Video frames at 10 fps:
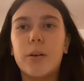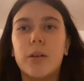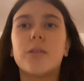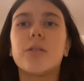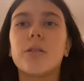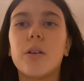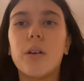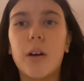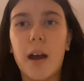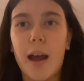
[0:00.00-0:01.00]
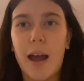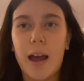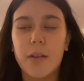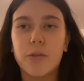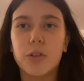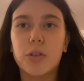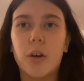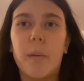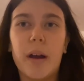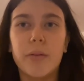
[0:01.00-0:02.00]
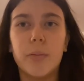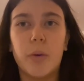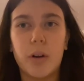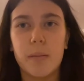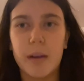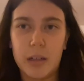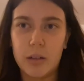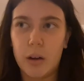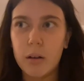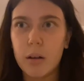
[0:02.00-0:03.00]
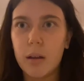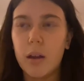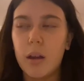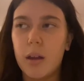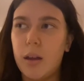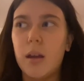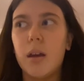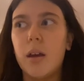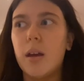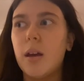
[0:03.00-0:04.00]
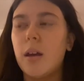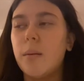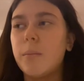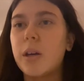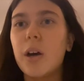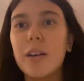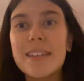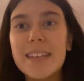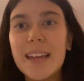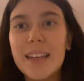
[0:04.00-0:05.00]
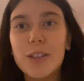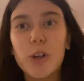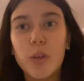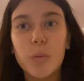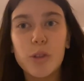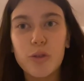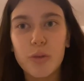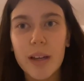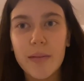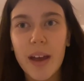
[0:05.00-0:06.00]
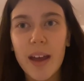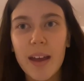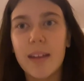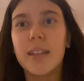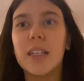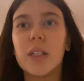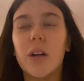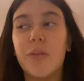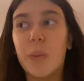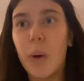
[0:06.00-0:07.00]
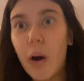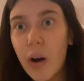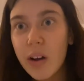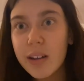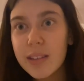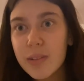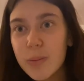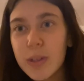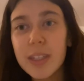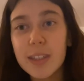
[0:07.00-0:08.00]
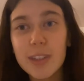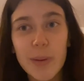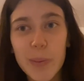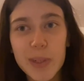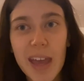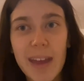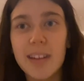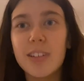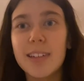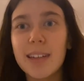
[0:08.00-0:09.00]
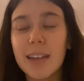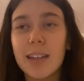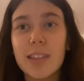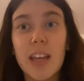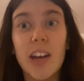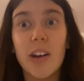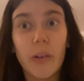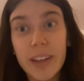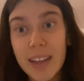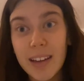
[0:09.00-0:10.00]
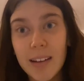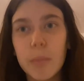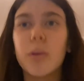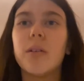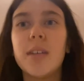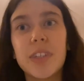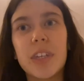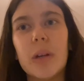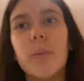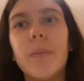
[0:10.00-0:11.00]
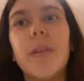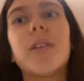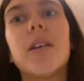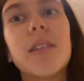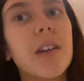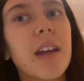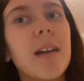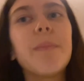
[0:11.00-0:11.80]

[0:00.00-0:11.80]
So I've just got back from walking my dog because he's a golden retriever and he needs a lot of walks because he has so much energy and it's annoying, but he's cute, so it's okay.